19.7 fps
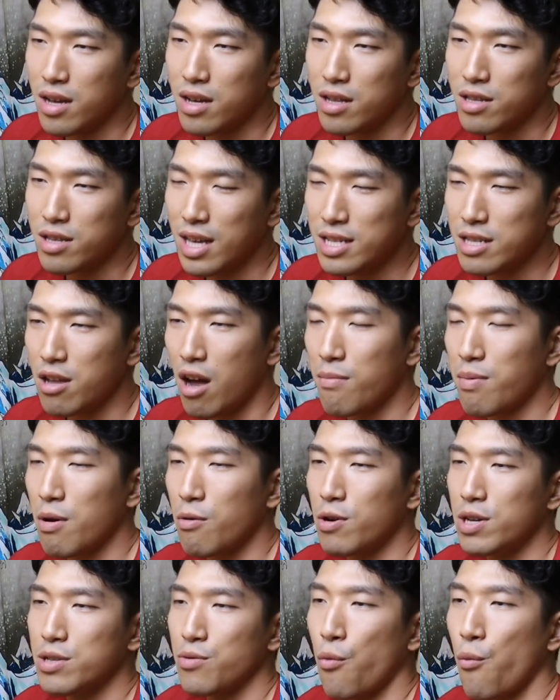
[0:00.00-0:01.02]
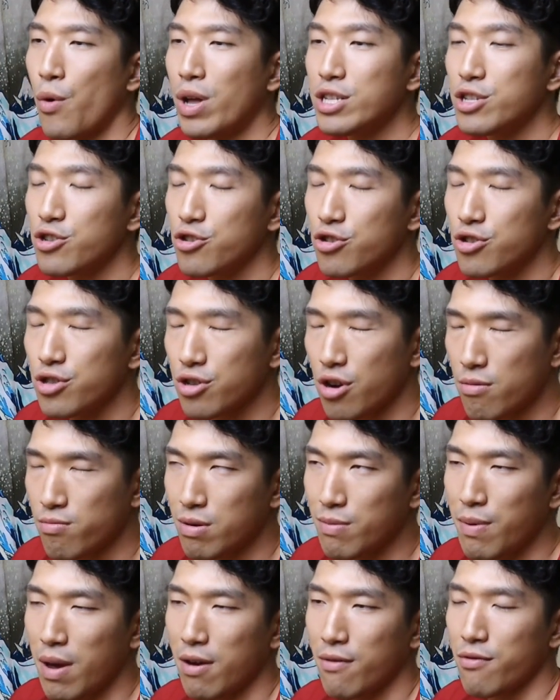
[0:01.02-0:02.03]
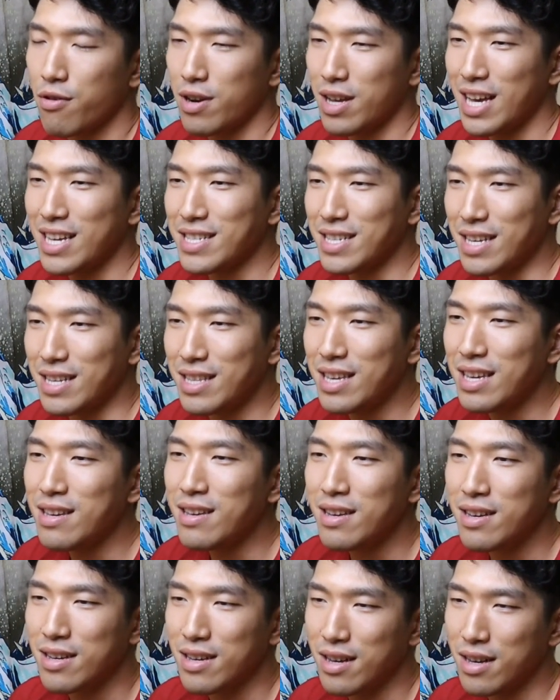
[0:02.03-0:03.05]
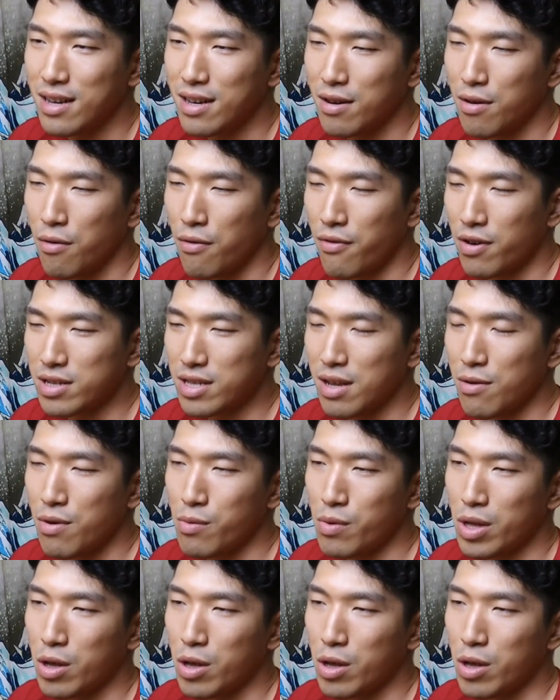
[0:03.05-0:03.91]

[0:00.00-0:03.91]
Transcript: Today's topic was when should you start preparing for the SAT? First thing we went